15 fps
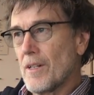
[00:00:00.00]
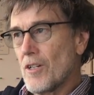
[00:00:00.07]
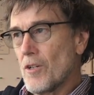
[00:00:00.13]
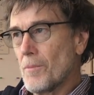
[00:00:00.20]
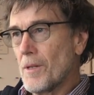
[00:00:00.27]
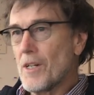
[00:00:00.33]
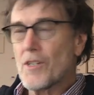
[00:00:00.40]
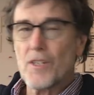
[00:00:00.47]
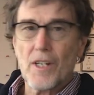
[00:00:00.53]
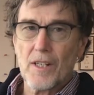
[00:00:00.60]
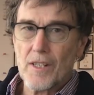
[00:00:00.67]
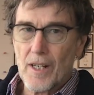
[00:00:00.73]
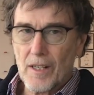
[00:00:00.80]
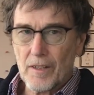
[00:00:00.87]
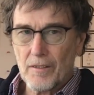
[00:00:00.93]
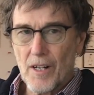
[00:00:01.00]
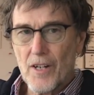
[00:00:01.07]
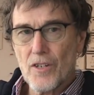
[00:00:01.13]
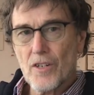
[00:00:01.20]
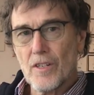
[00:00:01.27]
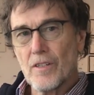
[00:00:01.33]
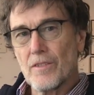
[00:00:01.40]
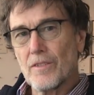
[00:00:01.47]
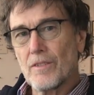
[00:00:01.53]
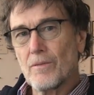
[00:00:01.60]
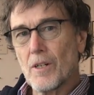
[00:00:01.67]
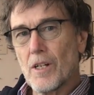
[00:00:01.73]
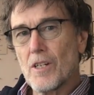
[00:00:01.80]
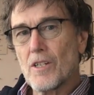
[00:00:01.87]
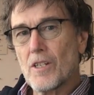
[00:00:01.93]
humanistic declaration on
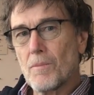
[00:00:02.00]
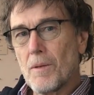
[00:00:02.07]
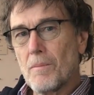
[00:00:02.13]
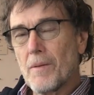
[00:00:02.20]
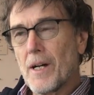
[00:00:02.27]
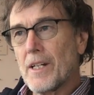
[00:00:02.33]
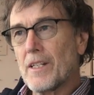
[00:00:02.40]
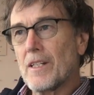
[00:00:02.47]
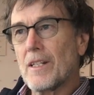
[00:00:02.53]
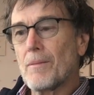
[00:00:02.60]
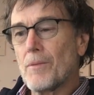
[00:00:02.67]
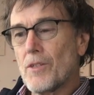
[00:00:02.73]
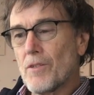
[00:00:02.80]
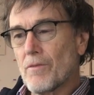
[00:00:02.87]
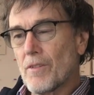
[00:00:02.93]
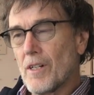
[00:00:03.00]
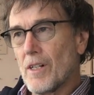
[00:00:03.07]
what it is to be made in the image of